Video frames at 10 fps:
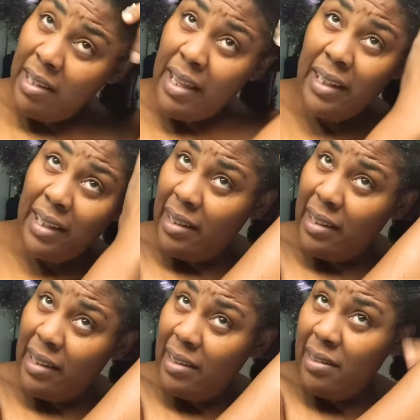than it
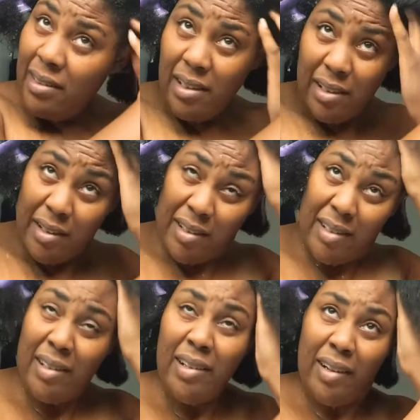does
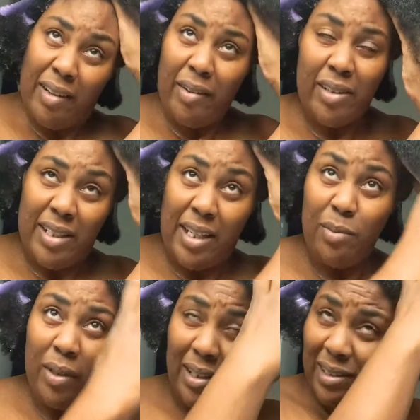or
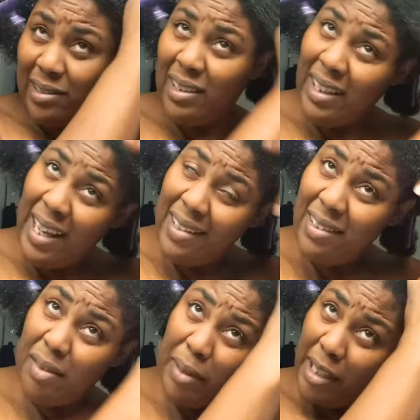did when the last
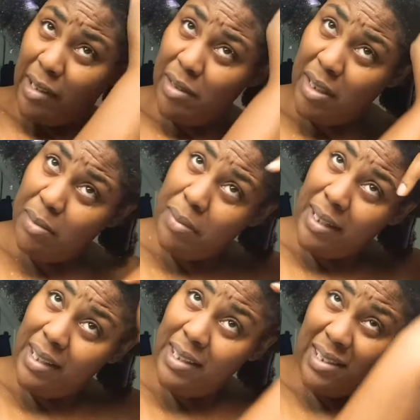time I used it,
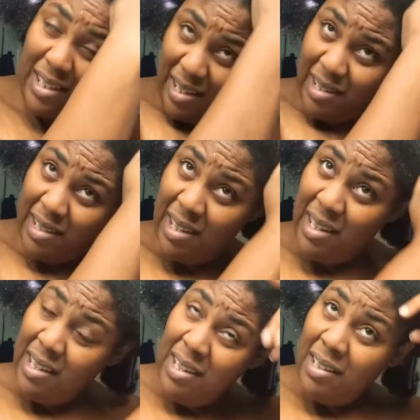but it does not.
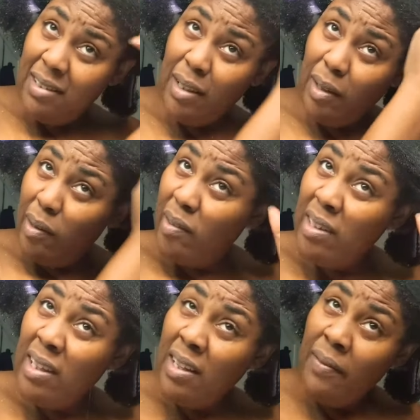So
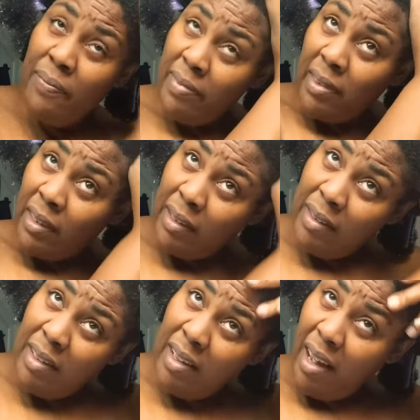
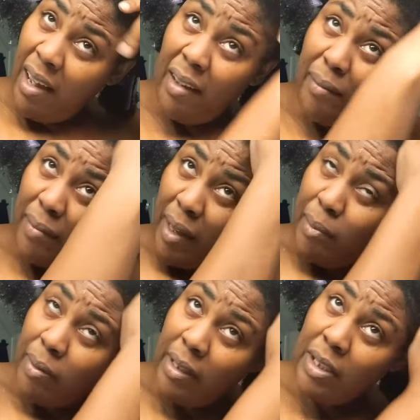um, I'm
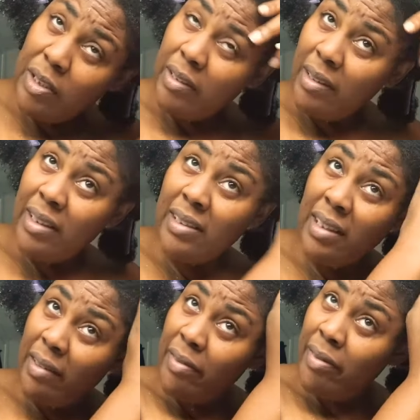pretty sure this
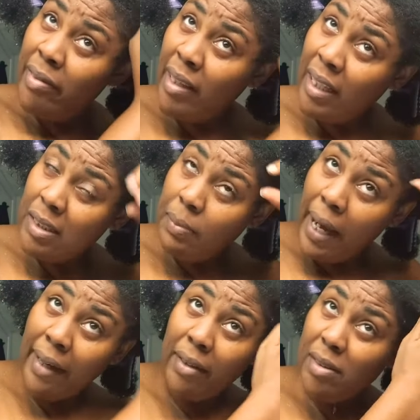stuff
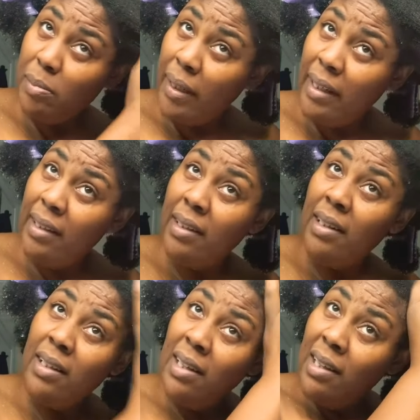expires, but
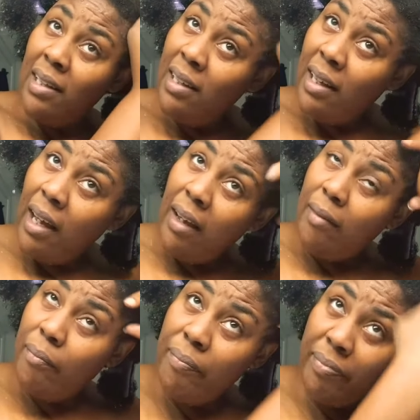
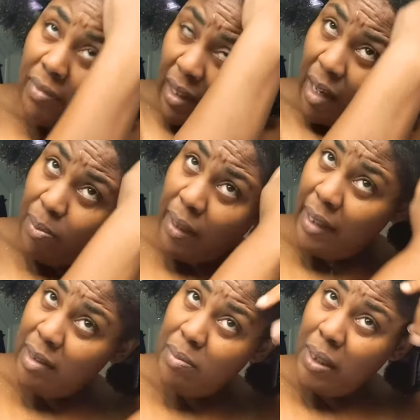um, I
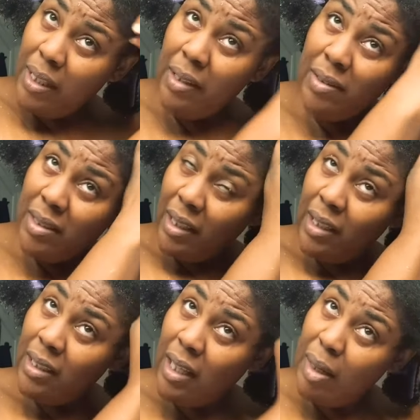plan to be using it
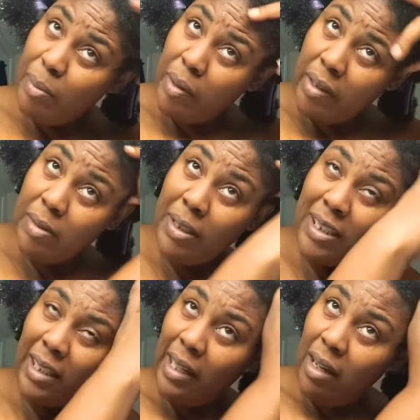a lot more,
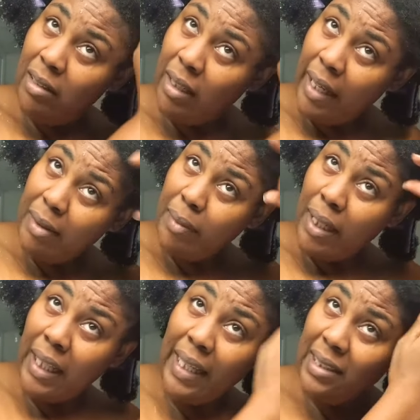especially on like my
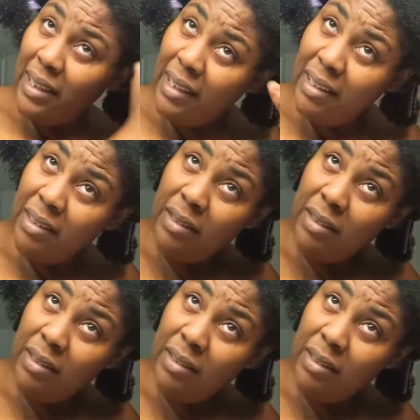lazy